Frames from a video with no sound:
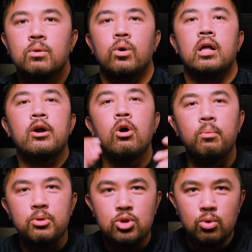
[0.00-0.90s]
Well, I
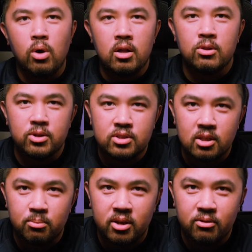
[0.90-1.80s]
hope you all learned
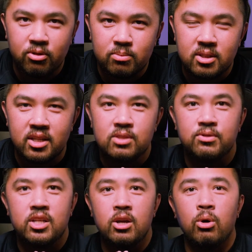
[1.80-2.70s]
something from today's
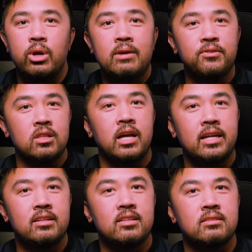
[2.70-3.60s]
video. If you
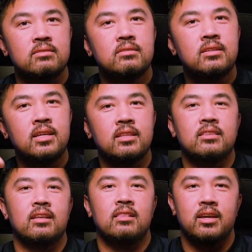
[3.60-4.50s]
liked it, hit
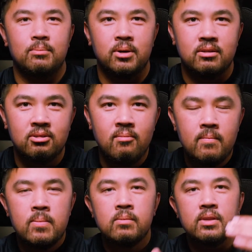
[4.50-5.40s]
that like button.
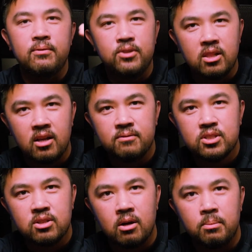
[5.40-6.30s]
If you love
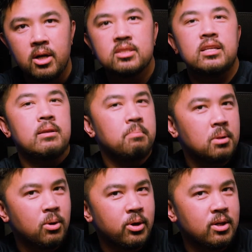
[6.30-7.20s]
Starbucks and
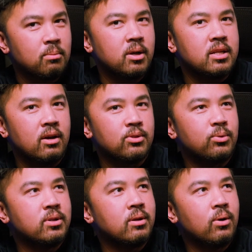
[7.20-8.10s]
blowing your money out the
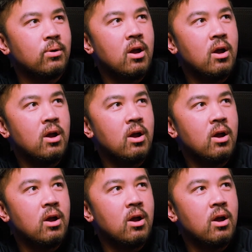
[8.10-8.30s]
window,